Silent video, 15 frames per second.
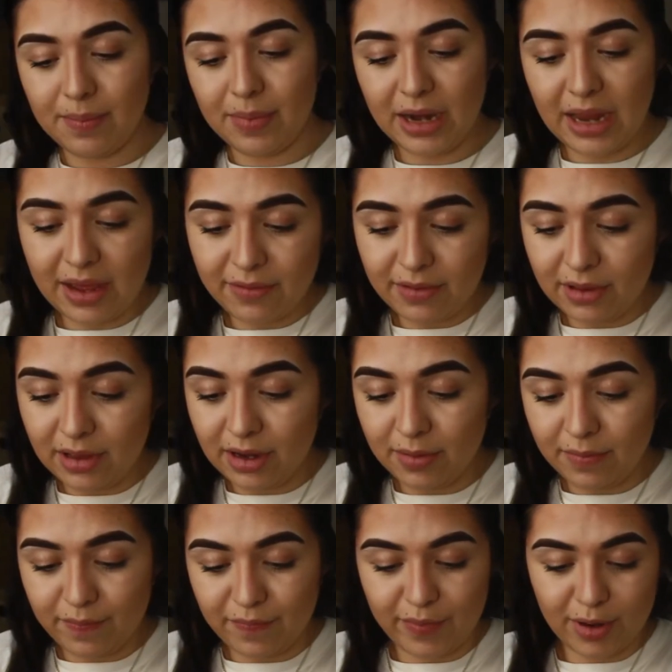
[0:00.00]
But I have a lot
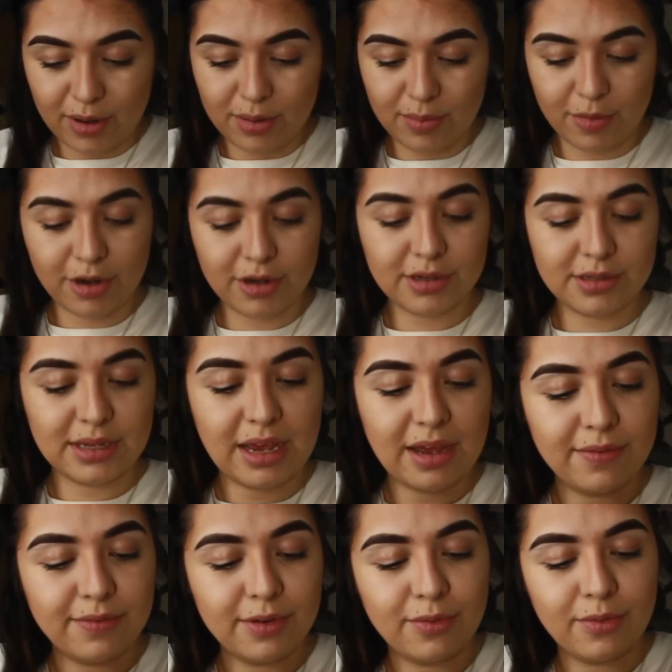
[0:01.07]
of burn marks. I
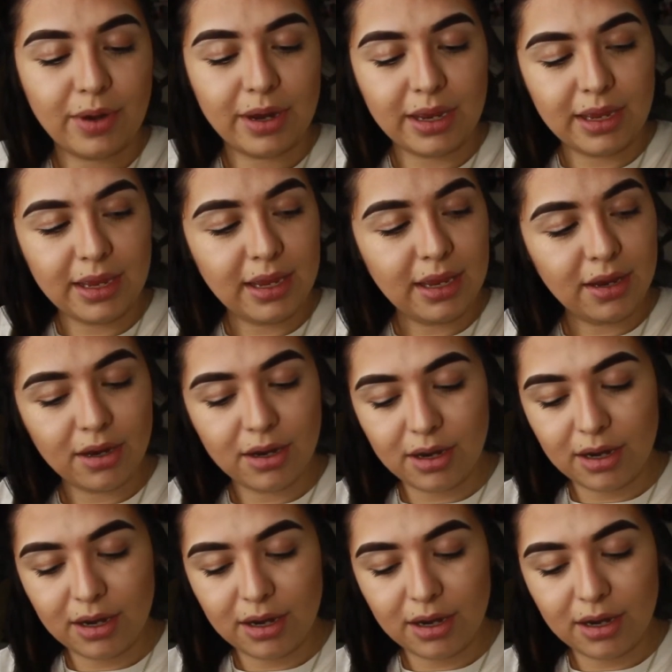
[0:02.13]
have one right here.